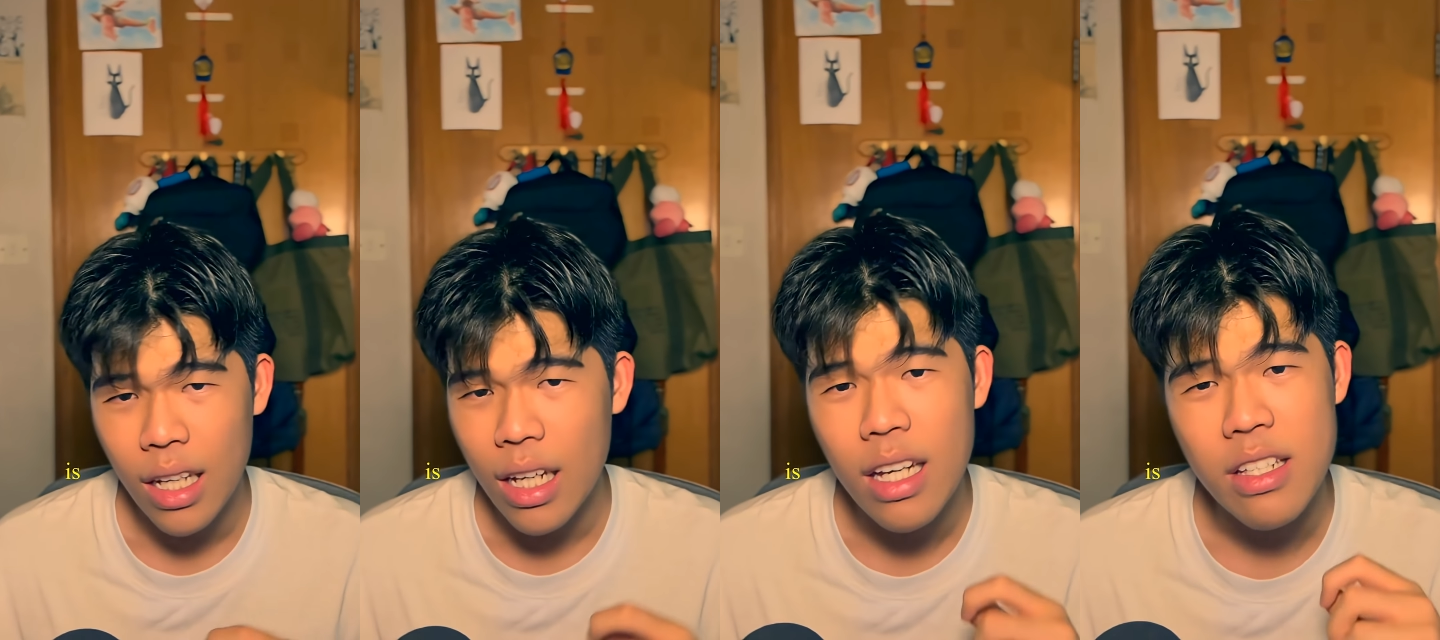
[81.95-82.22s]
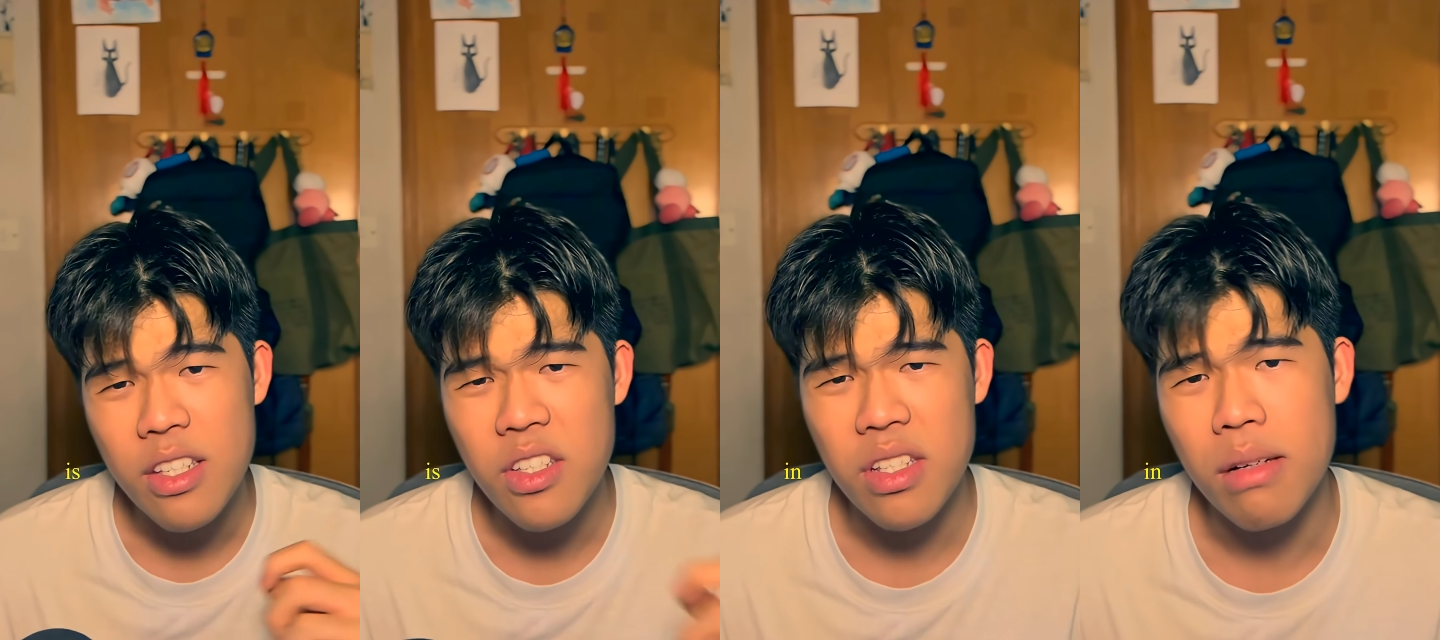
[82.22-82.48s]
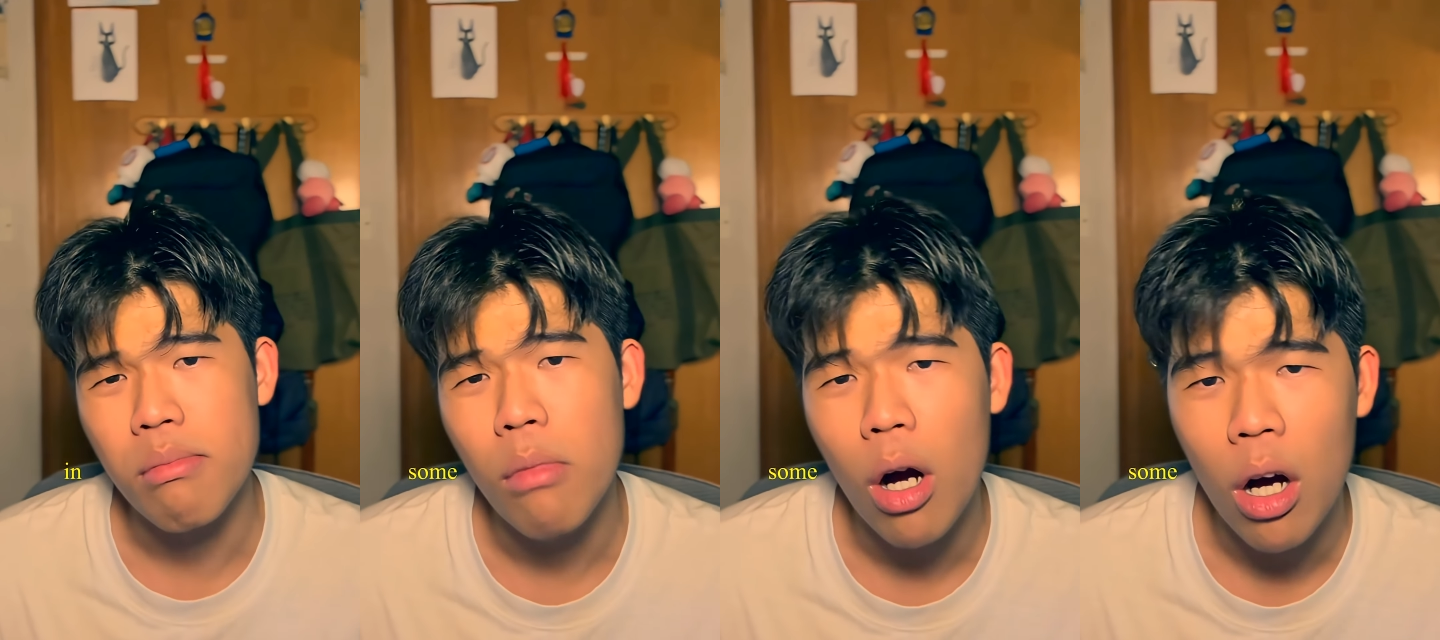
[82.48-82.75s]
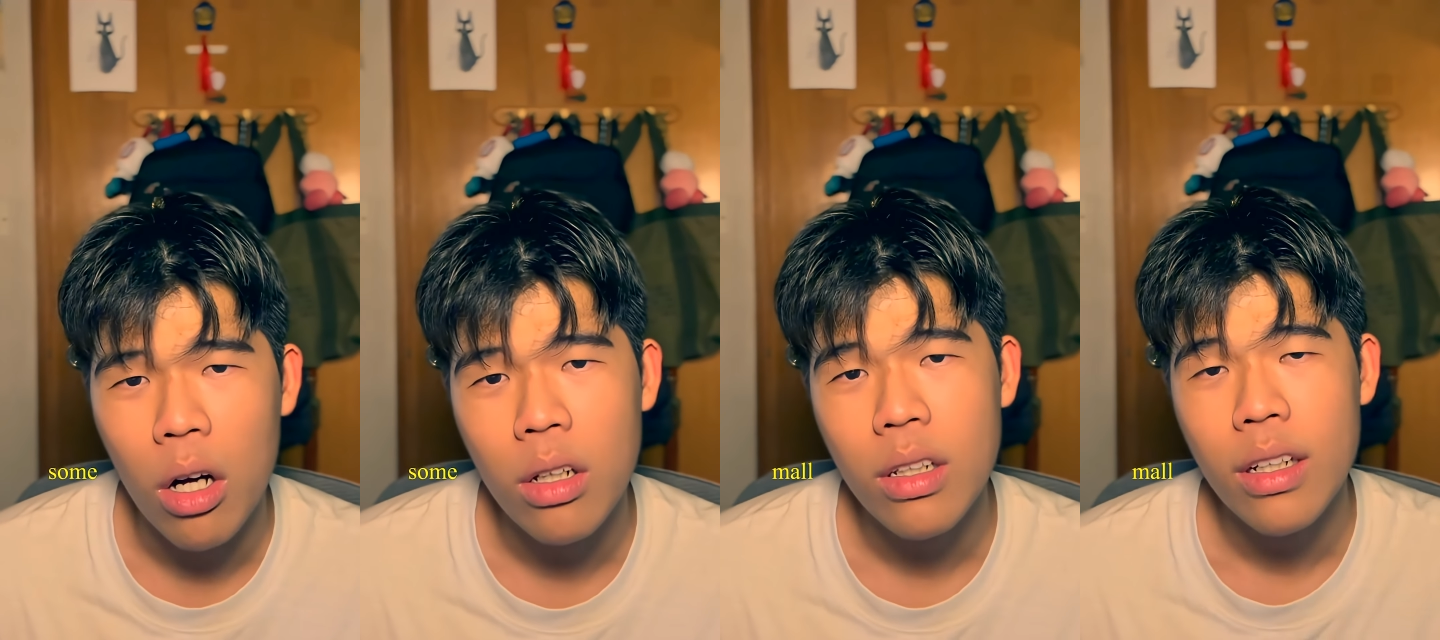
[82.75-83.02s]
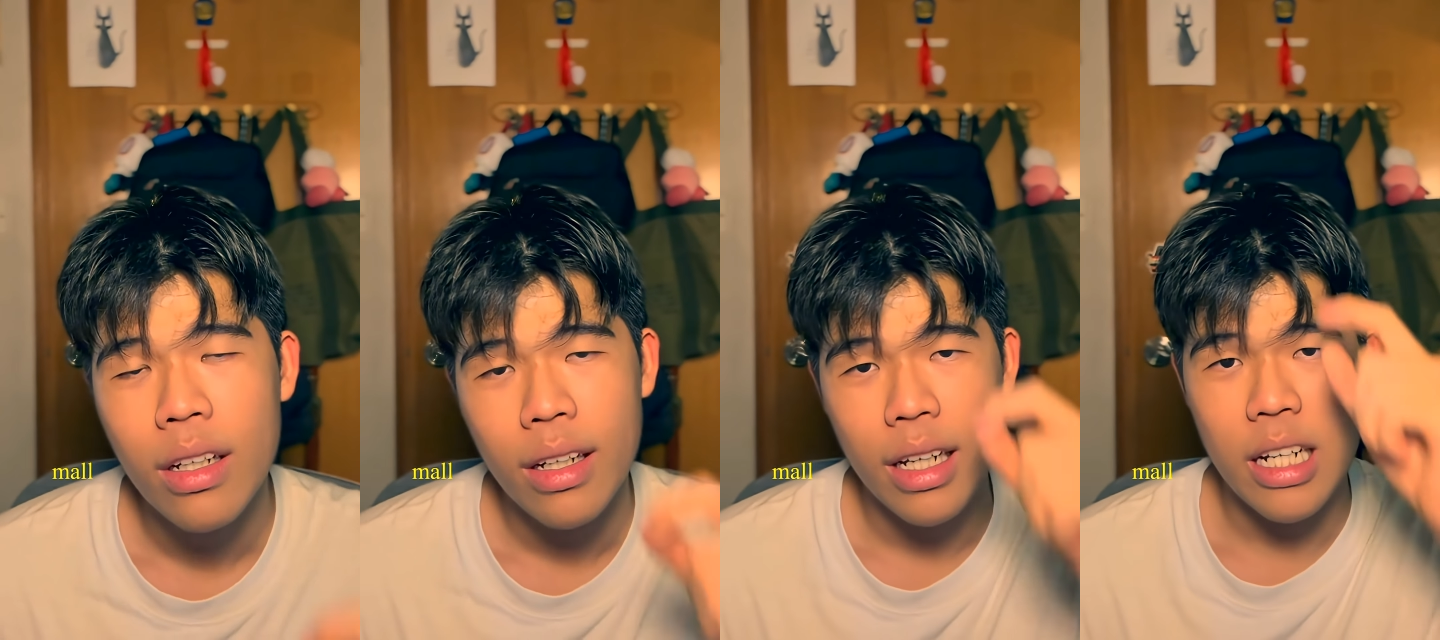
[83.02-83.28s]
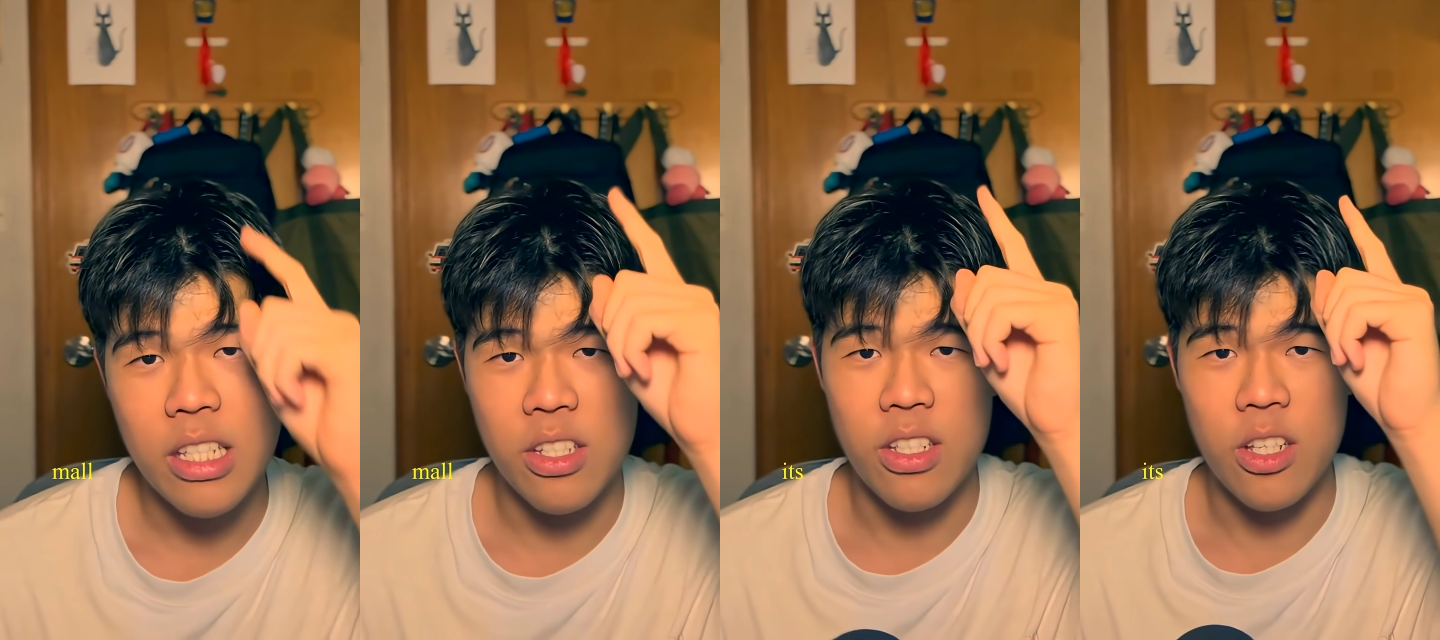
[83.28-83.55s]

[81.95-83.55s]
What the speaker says: it's in some mall, it's